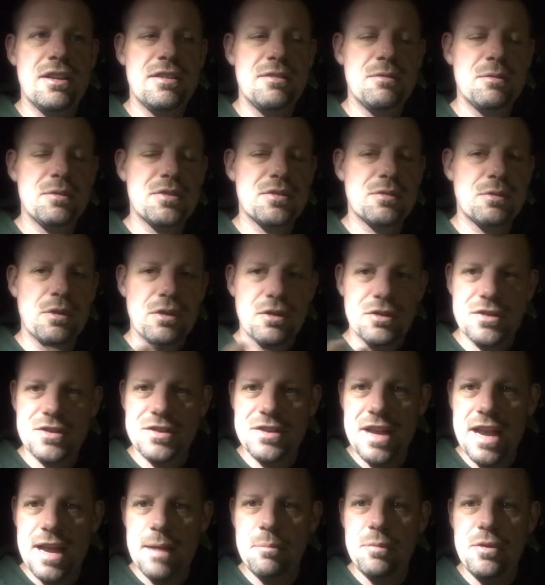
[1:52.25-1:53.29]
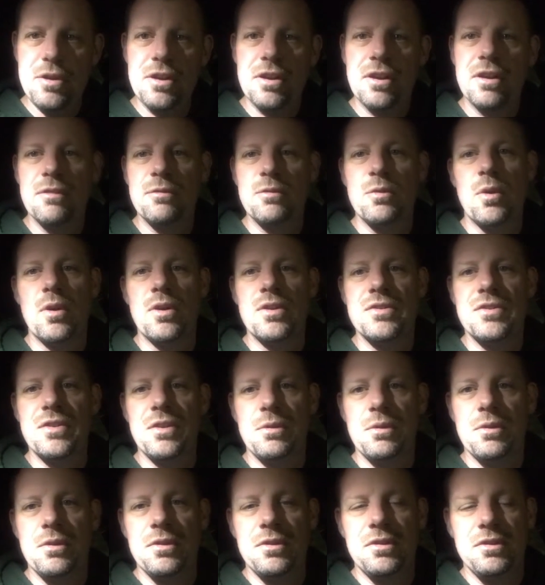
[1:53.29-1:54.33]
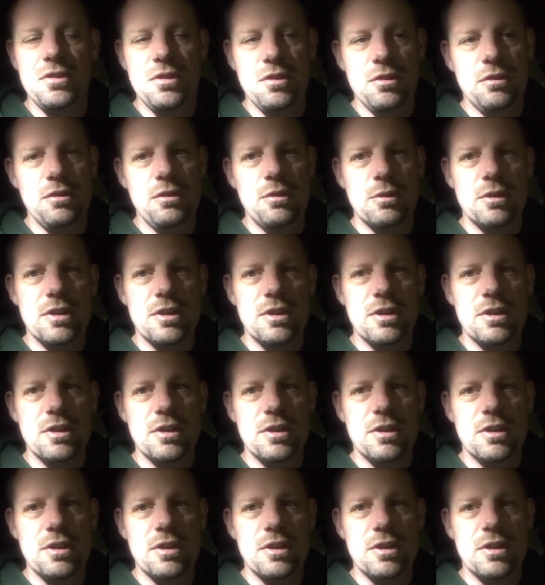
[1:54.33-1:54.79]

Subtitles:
was a little snappier, of course. You